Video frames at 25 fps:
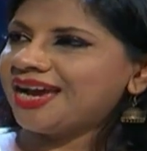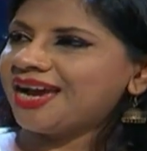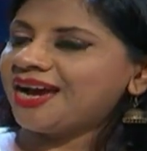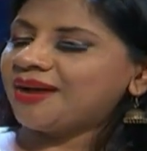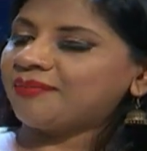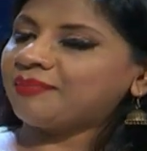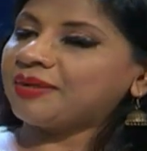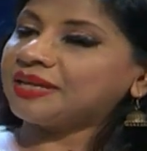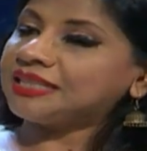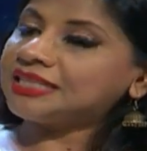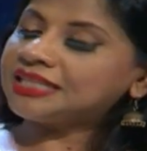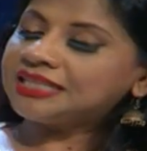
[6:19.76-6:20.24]

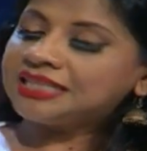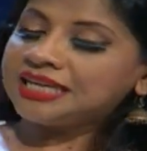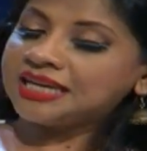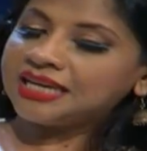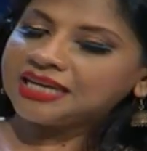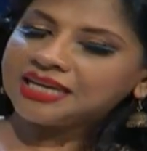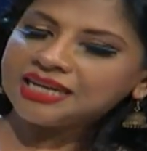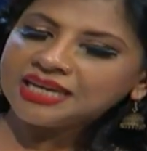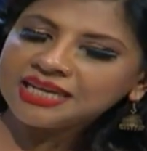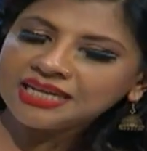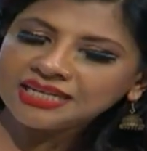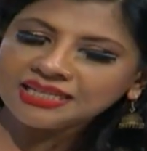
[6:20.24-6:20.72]
But the
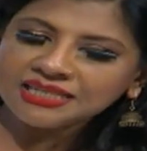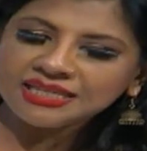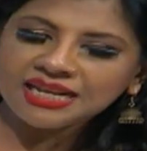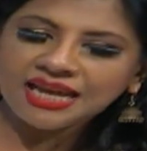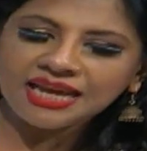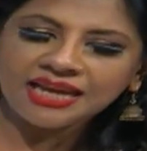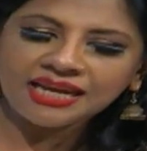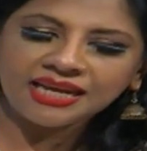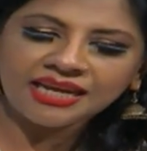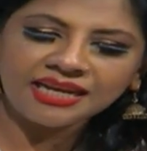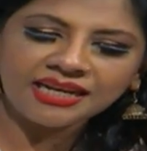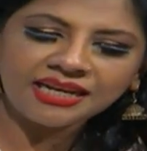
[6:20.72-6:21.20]
thing is,
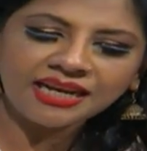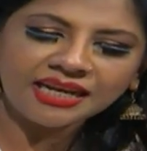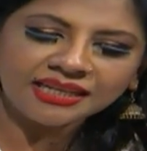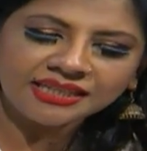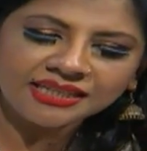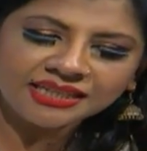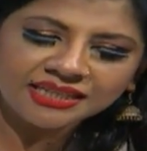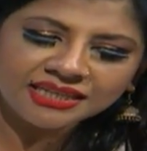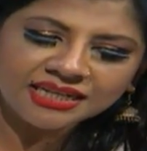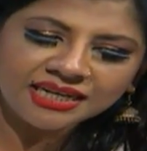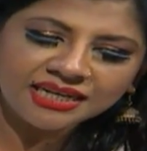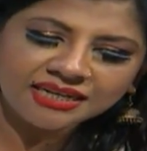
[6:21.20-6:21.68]
like in
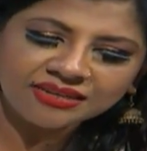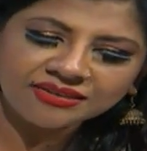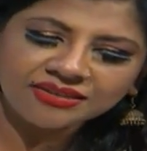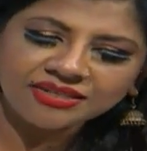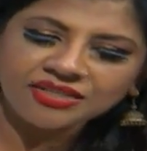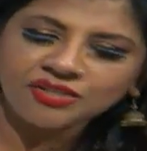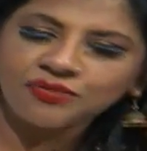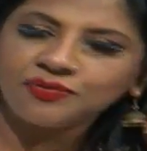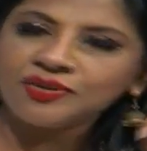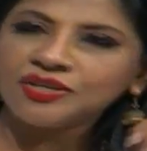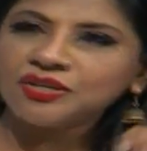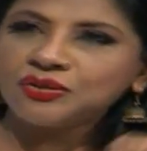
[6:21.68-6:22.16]
other
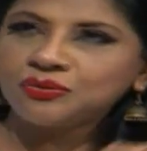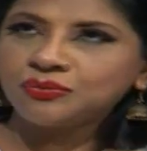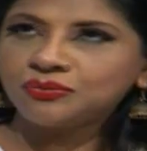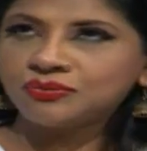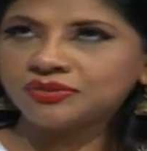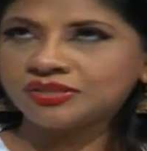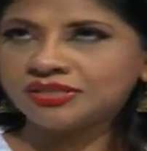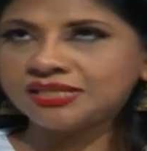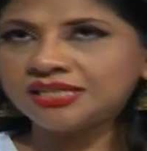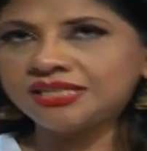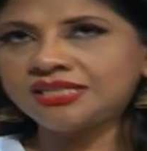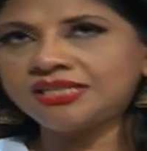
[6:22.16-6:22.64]
countries, we
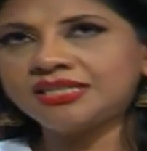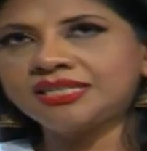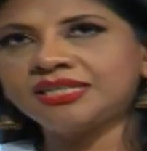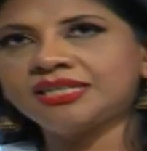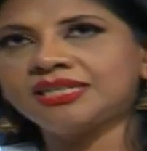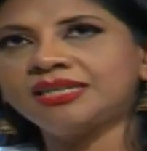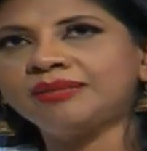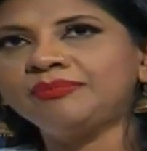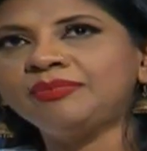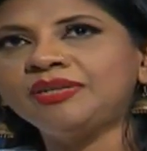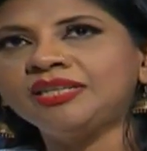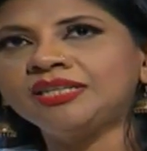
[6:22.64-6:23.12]
use this
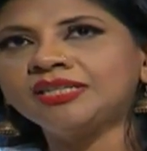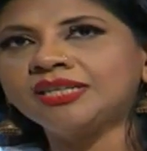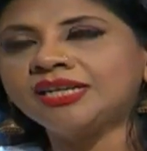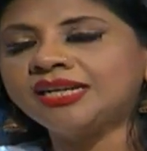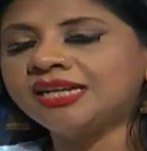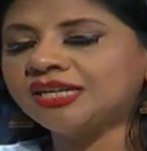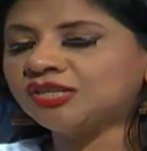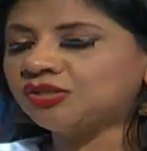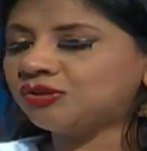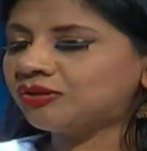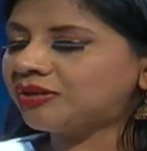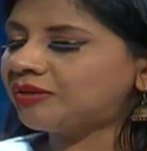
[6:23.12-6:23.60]
term
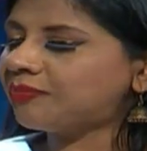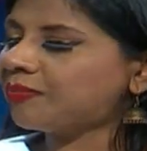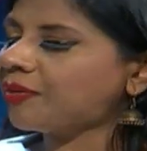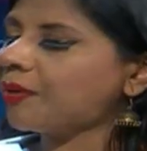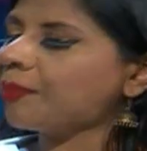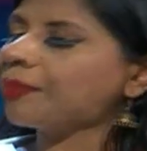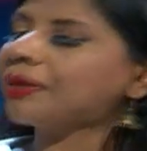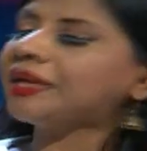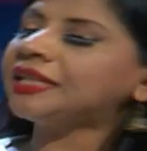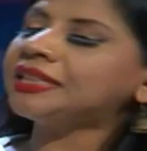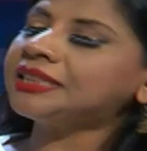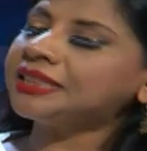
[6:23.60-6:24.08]
intellectual
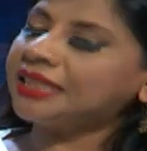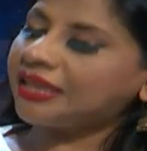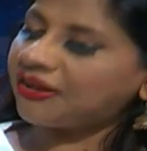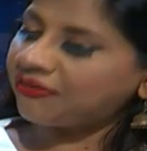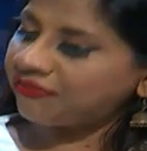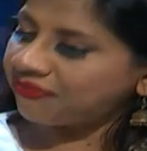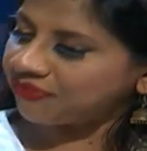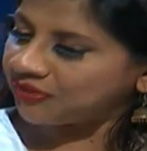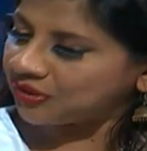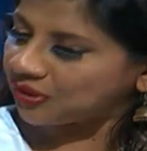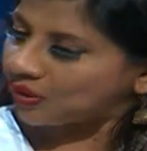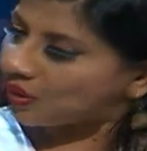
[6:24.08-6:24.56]
property
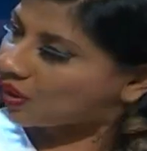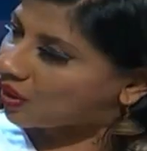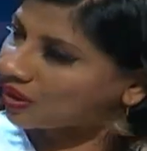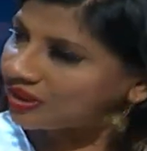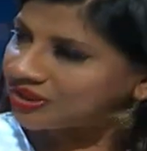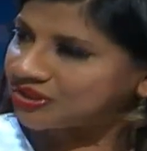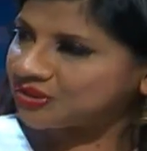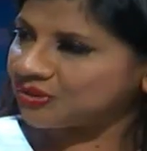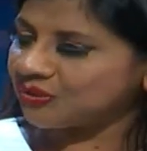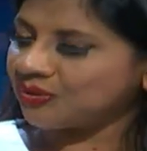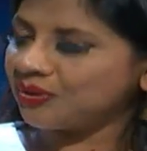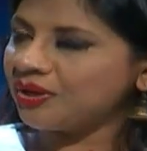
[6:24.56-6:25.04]
theft
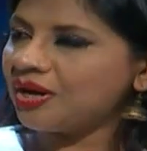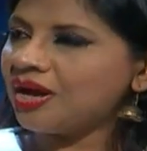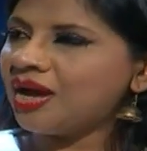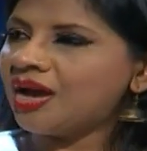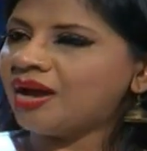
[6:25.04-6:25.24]
also.